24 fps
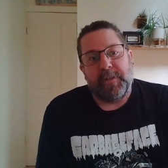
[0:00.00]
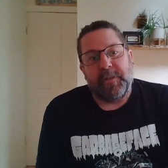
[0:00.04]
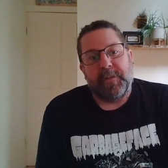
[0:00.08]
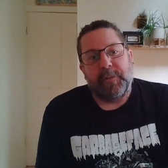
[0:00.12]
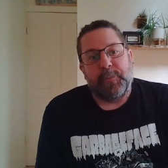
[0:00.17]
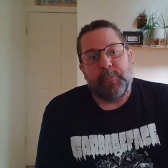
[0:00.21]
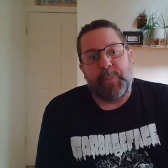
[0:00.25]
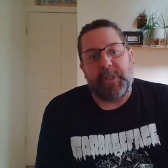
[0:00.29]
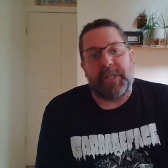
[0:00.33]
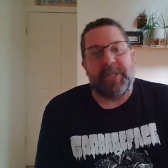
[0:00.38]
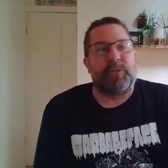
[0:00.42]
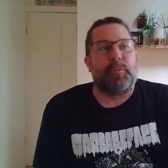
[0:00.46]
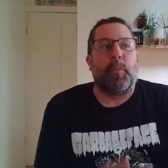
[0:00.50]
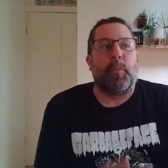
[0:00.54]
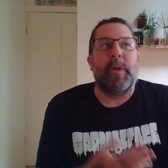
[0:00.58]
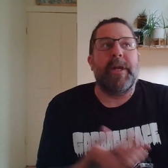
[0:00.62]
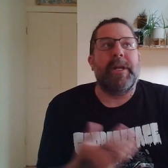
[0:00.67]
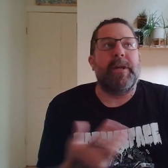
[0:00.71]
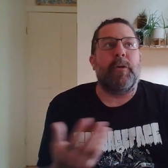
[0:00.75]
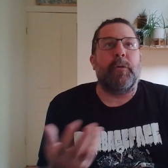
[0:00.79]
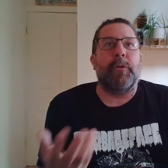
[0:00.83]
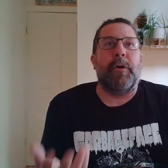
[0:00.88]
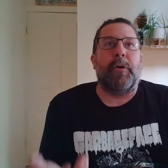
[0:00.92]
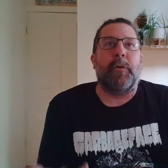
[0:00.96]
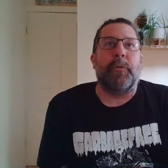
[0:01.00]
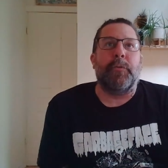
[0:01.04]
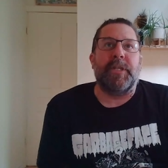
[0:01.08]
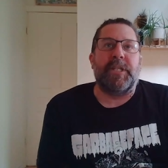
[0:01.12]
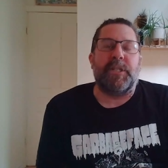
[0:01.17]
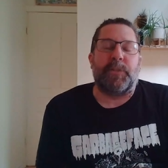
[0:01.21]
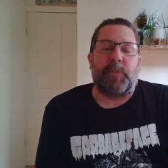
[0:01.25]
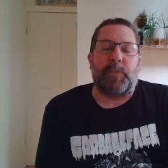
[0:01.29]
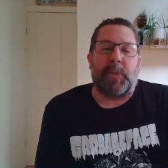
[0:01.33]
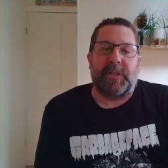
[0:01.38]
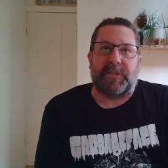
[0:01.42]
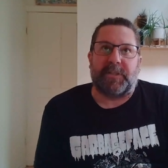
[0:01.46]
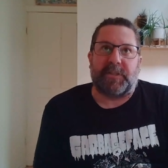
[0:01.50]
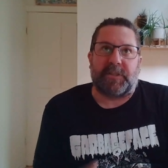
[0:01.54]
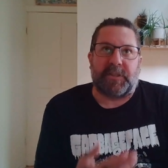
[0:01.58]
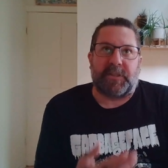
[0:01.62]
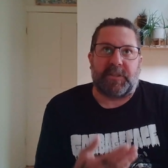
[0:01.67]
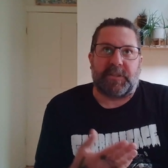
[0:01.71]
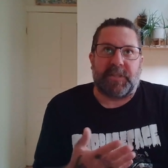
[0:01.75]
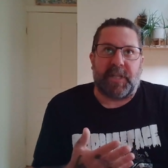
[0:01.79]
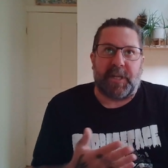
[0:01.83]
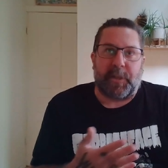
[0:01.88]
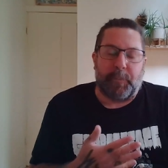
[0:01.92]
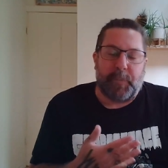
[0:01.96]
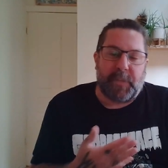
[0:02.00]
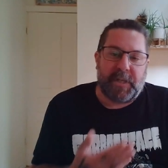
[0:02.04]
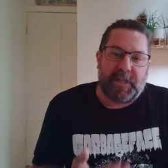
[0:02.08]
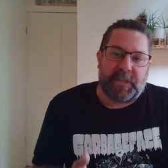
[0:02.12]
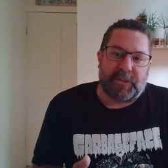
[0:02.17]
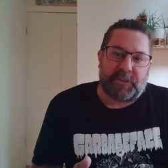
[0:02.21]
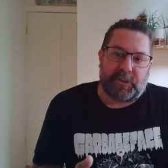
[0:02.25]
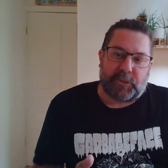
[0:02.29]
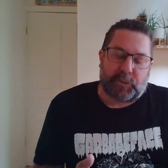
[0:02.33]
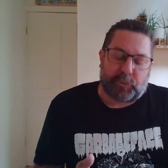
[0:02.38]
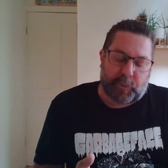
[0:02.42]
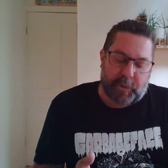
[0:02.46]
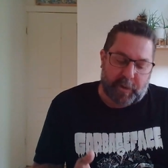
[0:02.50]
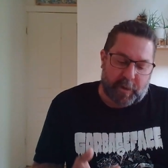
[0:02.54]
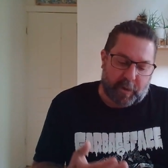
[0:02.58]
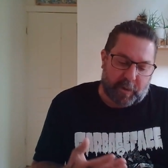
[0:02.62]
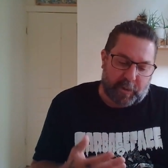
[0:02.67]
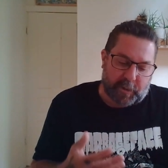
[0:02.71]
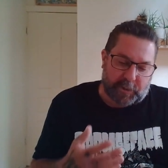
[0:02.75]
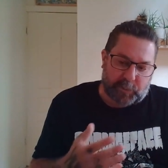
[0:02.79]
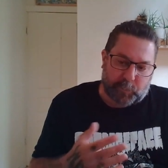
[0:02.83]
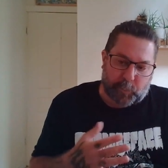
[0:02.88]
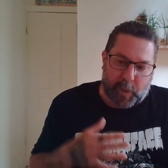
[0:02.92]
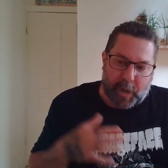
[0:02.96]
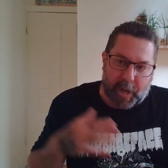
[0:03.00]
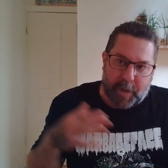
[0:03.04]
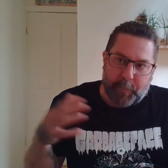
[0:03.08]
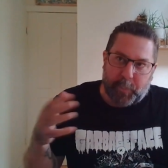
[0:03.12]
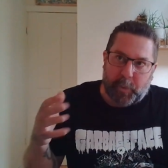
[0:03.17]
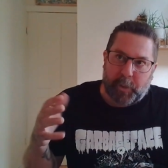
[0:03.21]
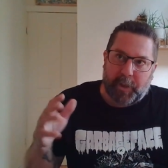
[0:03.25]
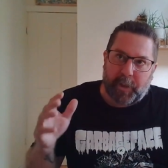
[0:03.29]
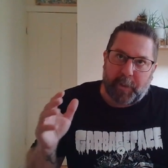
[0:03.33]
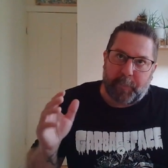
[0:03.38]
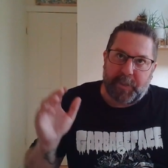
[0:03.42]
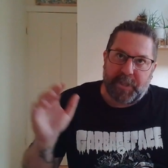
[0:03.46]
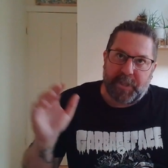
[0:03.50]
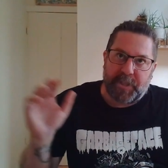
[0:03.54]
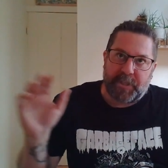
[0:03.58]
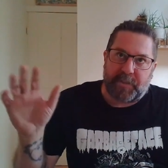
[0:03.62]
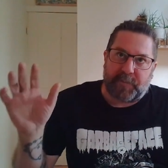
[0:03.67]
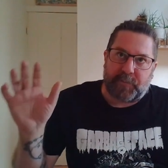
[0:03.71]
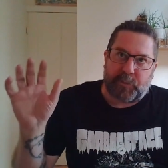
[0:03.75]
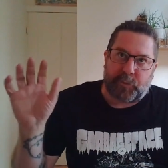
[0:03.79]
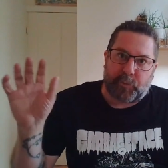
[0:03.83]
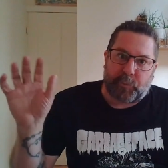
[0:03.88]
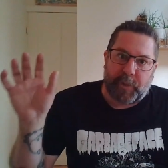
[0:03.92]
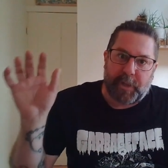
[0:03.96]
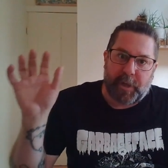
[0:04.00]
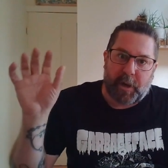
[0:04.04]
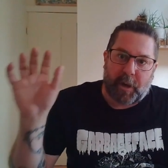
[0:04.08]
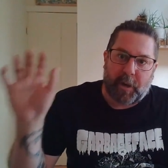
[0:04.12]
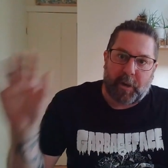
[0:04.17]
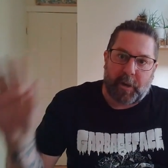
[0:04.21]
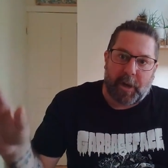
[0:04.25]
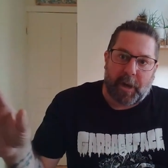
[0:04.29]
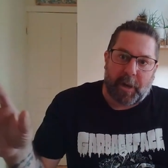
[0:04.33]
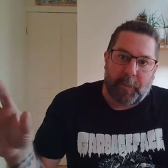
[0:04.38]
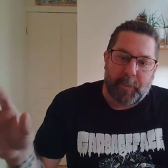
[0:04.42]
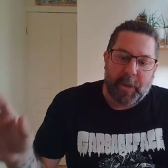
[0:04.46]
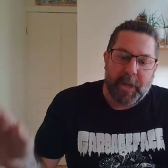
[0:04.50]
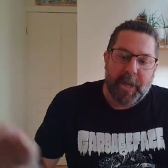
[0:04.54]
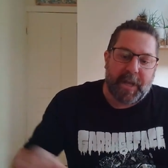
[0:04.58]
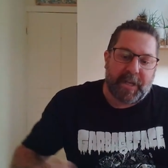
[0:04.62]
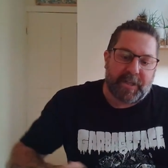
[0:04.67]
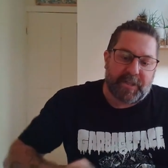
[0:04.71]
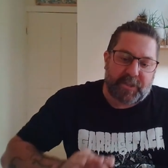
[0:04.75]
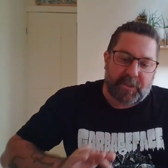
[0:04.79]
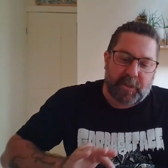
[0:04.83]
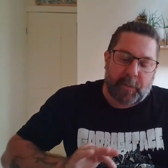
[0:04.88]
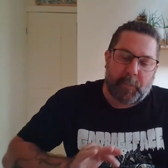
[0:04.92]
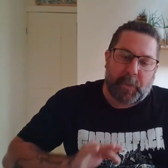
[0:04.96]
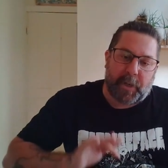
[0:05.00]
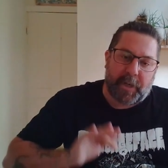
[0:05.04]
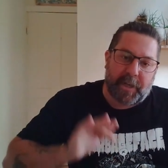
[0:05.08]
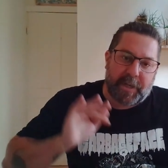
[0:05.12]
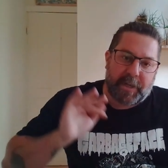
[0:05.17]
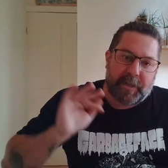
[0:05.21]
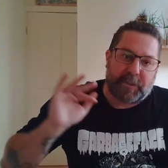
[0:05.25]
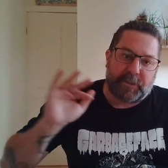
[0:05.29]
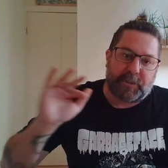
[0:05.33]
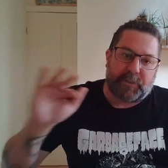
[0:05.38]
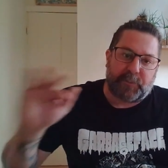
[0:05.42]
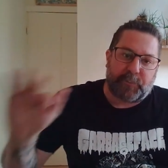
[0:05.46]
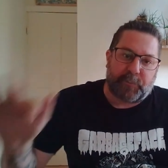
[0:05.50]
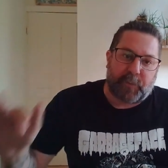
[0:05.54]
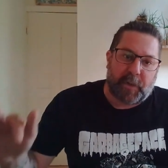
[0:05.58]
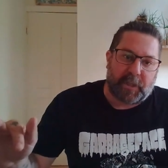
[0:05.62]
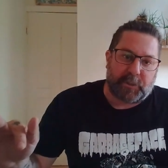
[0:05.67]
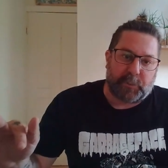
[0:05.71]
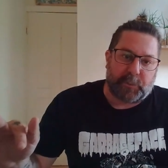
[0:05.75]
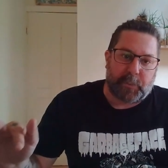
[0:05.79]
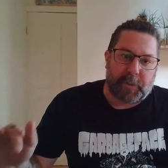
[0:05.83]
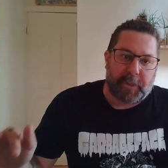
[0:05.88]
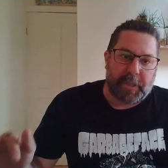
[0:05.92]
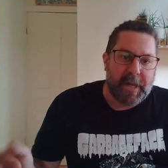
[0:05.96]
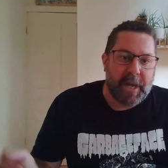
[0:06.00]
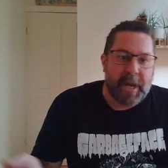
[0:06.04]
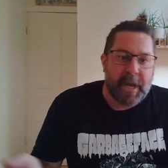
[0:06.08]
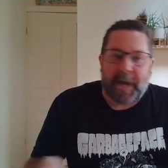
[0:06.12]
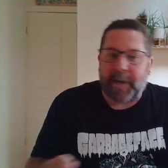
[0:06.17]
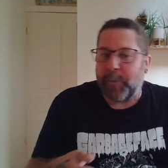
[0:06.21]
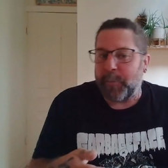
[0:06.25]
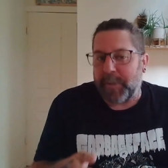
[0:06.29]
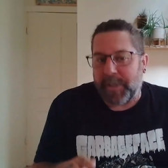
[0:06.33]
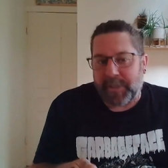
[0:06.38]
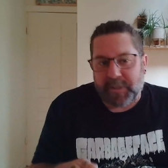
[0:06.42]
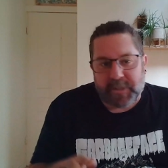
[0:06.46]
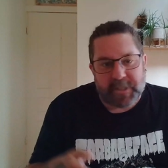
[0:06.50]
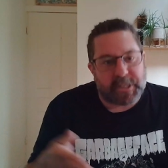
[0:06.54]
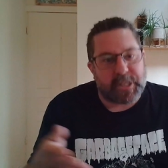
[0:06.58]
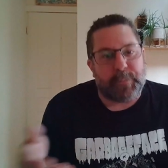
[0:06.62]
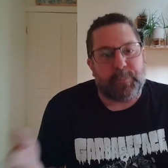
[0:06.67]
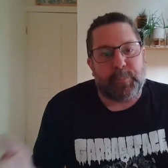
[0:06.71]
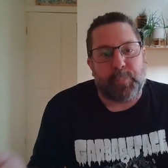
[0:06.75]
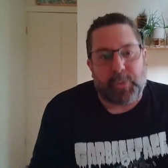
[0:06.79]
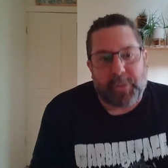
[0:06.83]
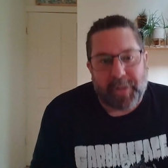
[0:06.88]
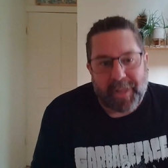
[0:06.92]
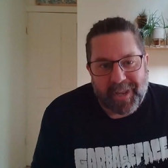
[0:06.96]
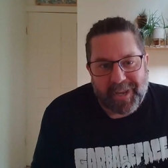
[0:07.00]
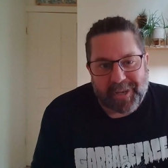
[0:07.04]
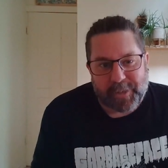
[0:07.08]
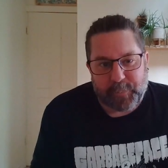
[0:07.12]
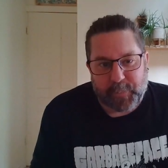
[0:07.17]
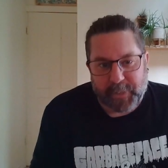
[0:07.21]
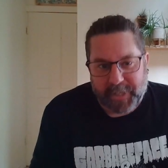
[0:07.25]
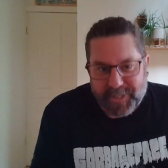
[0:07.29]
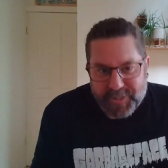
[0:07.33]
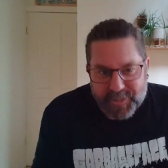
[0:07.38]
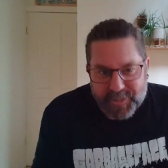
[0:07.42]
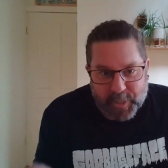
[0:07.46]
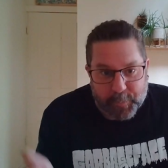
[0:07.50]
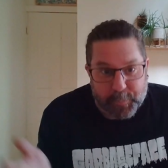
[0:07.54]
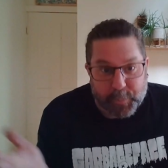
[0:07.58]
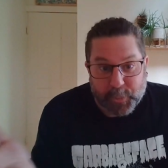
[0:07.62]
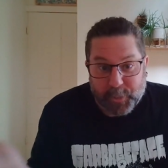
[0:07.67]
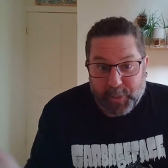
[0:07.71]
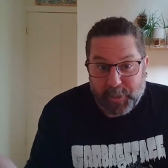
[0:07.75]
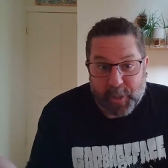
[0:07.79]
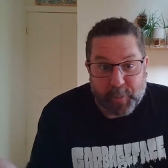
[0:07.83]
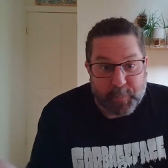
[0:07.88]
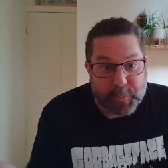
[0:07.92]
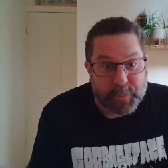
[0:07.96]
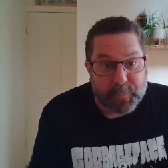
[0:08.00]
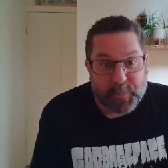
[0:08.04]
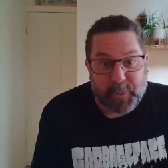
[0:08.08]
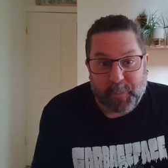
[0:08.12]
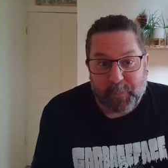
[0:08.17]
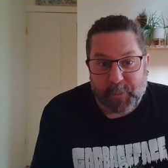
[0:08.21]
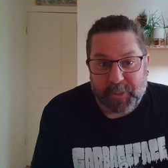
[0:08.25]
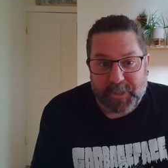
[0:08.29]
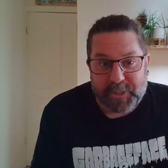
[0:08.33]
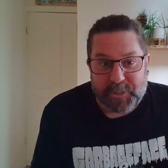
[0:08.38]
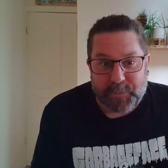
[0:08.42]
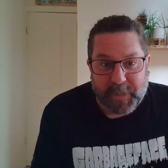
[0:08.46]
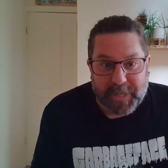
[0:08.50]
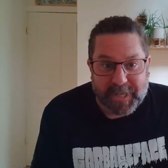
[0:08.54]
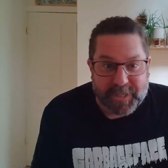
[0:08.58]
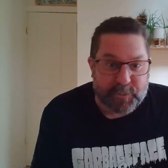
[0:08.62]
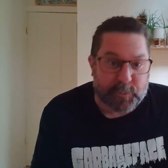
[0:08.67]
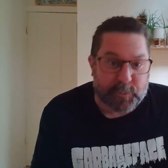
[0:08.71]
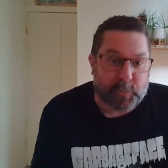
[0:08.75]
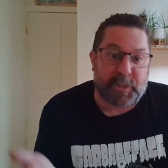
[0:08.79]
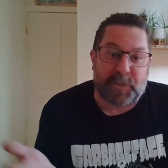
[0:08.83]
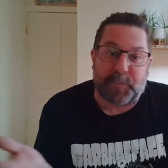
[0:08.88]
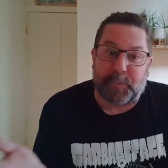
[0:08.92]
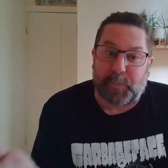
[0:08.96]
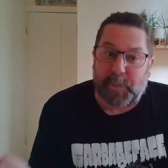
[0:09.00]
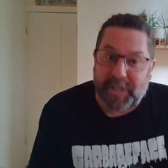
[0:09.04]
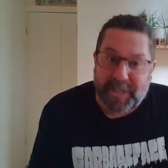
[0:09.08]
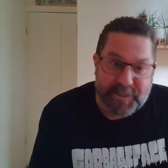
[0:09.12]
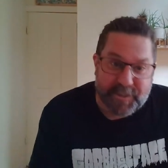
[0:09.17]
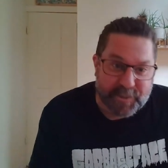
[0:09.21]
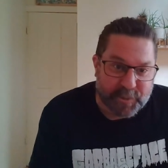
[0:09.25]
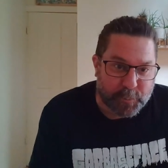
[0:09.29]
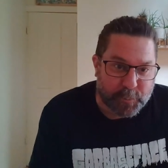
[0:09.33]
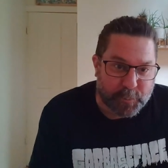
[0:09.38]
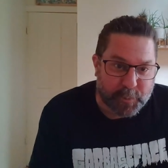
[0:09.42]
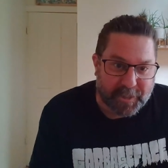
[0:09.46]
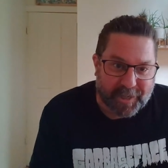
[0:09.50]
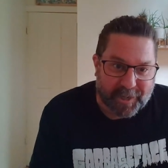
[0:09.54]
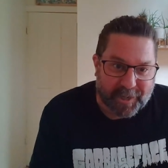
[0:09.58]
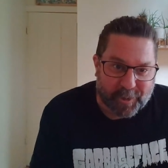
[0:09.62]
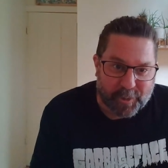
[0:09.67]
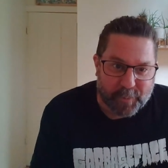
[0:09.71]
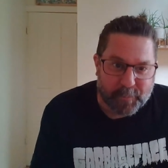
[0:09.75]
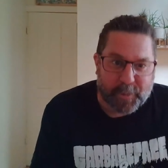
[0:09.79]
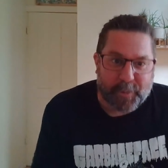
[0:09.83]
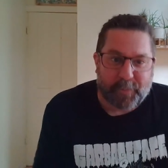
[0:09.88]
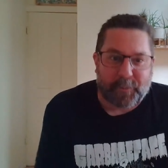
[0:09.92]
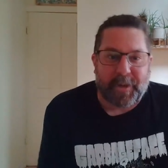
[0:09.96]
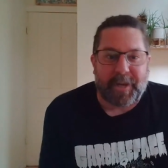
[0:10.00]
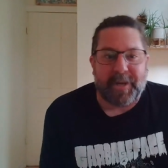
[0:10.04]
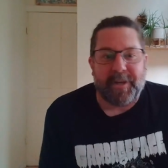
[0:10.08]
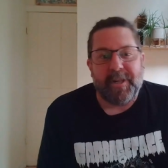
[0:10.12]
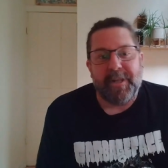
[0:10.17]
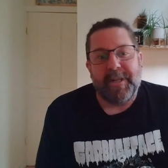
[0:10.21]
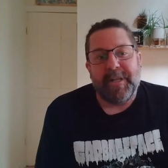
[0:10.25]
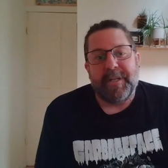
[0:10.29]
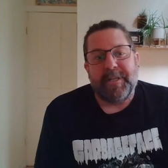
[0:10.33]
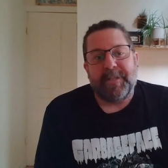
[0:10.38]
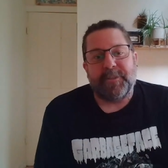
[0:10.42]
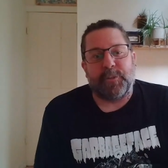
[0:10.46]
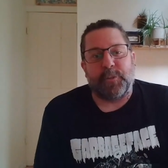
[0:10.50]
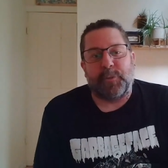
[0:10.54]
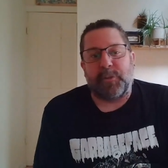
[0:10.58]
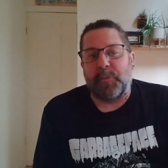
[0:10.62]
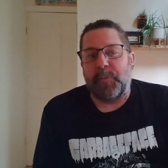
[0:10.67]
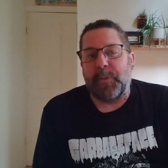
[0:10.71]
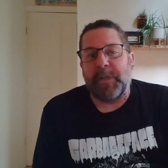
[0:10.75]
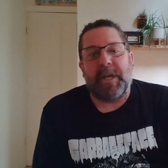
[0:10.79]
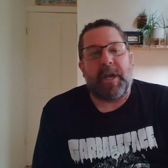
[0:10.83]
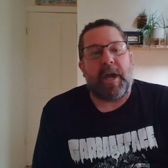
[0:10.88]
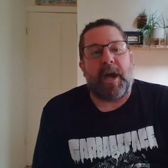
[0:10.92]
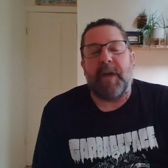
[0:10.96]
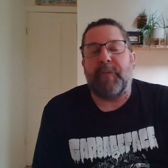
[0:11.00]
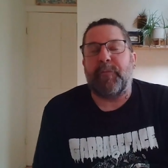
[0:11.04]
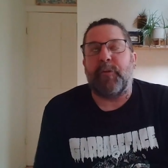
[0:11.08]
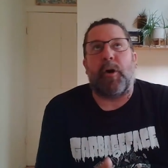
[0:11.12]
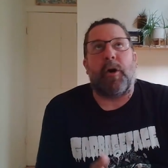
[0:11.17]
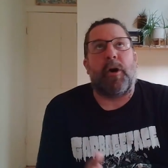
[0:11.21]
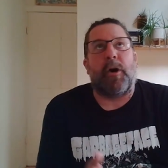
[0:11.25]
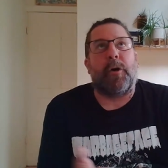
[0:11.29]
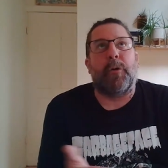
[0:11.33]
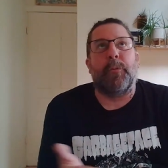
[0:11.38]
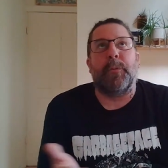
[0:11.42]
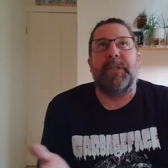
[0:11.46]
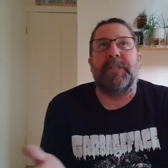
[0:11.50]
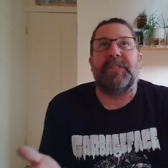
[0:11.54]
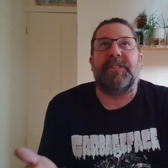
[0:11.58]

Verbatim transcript: because we don't own these places. It's like me as a street artist. When I put a piece of street art up and somebody else fucks with it, I don't get to complain because I put it up in public space or a place no one cared about, right? So yeah. me, I've always